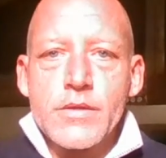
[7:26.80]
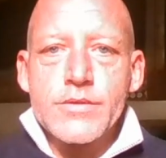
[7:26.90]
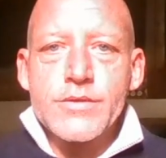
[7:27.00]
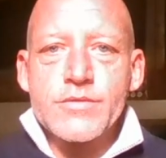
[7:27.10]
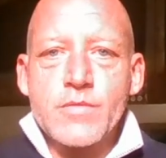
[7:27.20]

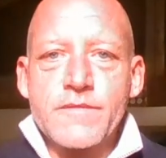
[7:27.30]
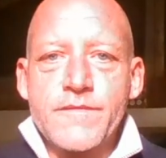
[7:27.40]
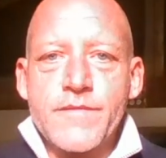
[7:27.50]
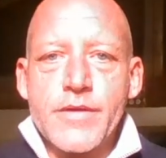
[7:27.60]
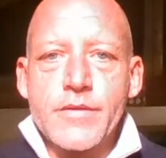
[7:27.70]
Just one
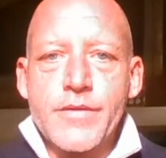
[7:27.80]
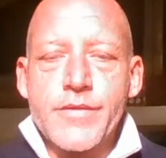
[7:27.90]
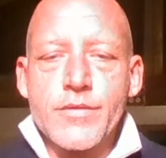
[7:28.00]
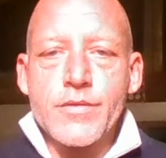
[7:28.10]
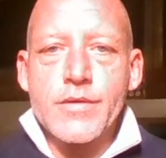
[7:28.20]
final
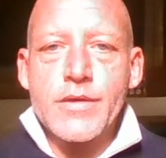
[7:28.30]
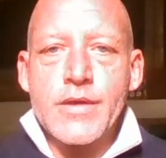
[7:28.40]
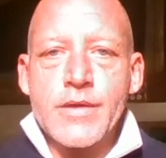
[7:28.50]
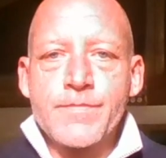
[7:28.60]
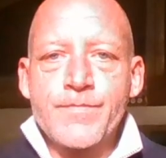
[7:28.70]
thought.
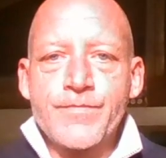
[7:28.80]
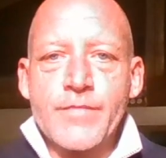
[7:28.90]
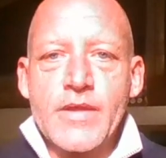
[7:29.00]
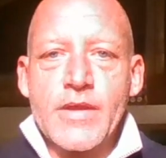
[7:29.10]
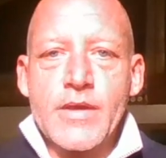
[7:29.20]

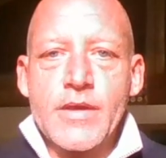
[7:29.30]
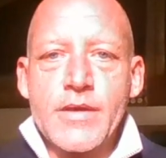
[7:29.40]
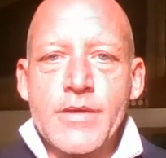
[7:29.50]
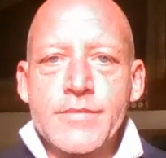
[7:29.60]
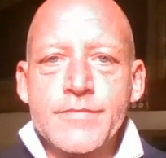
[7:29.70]

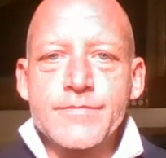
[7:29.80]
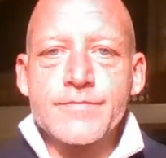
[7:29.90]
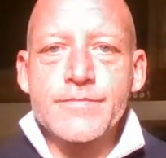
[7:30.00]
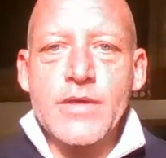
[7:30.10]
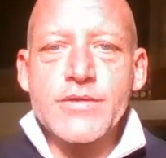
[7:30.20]
The
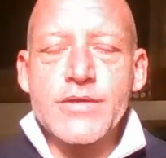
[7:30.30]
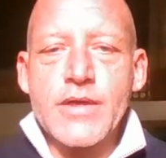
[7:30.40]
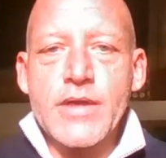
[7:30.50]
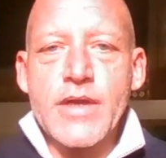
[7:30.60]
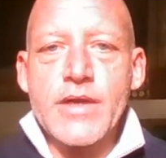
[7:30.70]
notion
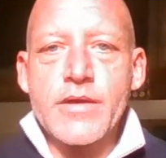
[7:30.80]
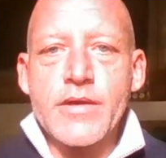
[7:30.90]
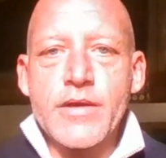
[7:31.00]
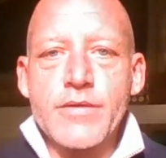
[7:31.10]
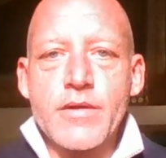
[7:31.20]
I laid out
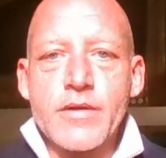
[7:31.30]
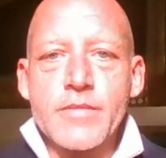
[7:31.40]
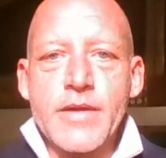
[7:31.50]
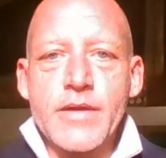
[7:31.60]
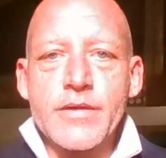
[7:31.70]
earlier on
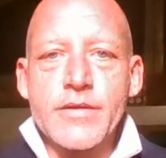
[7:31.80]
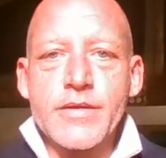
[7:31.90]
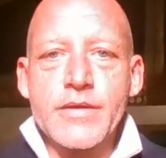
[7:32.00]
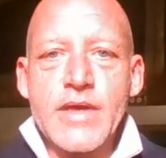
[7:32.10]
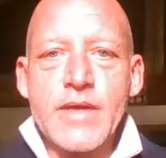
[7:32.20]
about, you know,
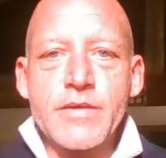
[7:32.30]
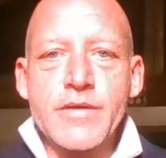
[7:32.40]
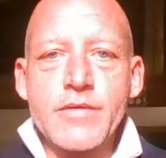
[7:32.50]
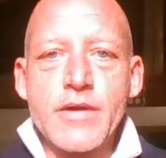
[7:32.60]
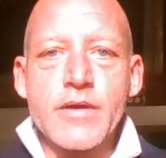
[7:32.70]
the lab in
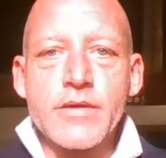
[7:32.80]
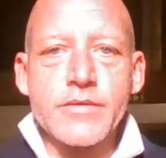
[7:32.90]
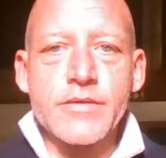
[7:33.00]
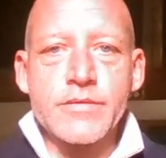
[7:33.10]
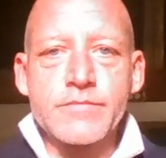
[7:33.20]
Iran
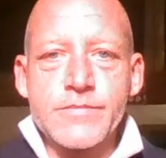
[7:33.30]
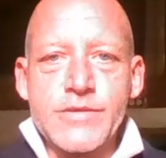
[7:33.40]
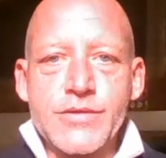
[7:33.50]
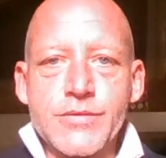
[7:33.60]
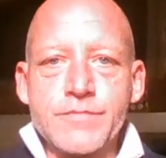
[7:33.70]
and the
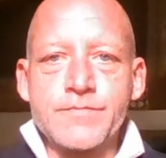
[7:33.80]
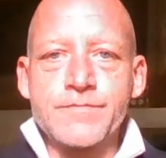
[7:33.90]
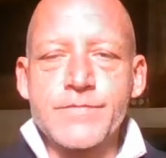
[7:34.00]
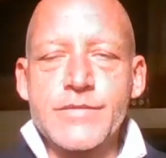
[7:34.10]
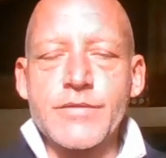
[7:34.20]
two
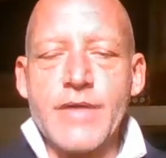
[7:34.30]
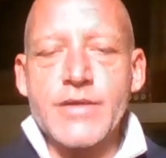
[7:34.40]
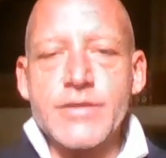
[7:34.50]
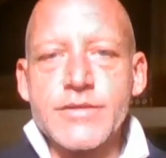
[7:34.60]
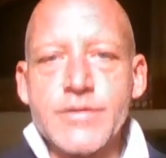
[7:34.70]

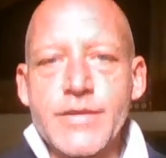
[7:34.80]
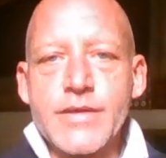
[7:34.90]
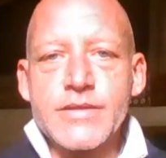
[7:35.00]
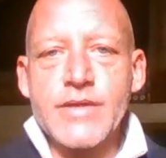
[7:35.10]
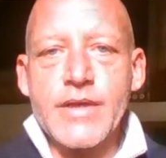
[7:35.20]
directions that we
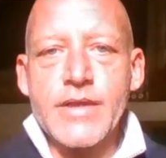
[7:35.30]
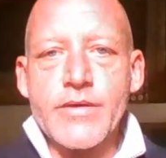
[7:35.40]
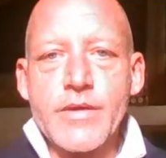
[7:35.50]
could take there.